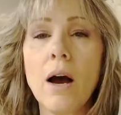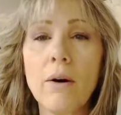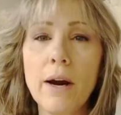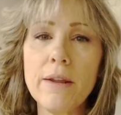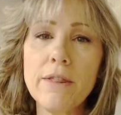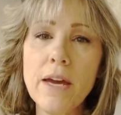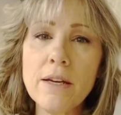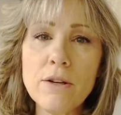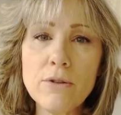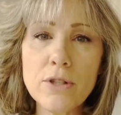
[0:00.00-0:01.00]
All right,
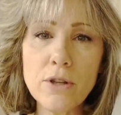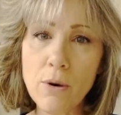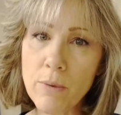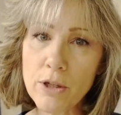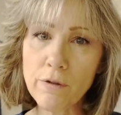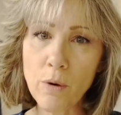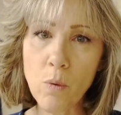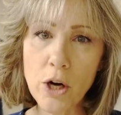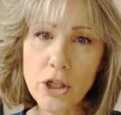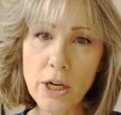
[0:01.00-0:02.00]
thank you so much for
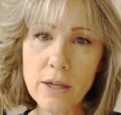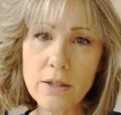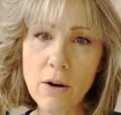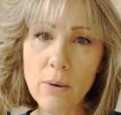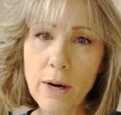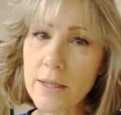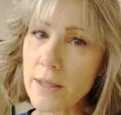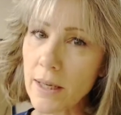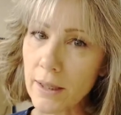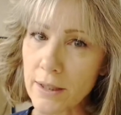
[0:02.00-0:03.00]
watching as always.
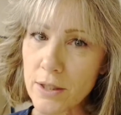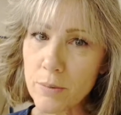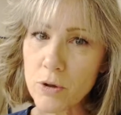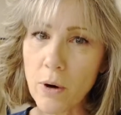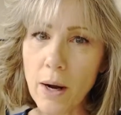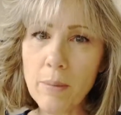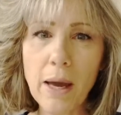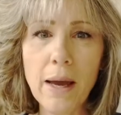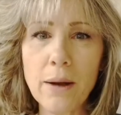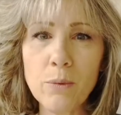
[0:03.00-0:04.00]
Click subscribe
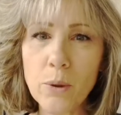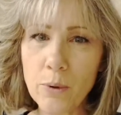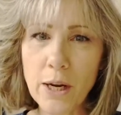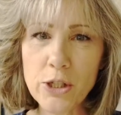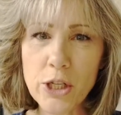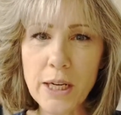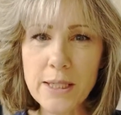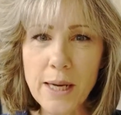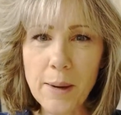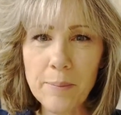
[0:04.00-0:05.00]
and we will catch you next
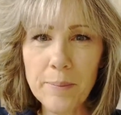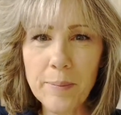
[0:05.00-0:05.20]
time.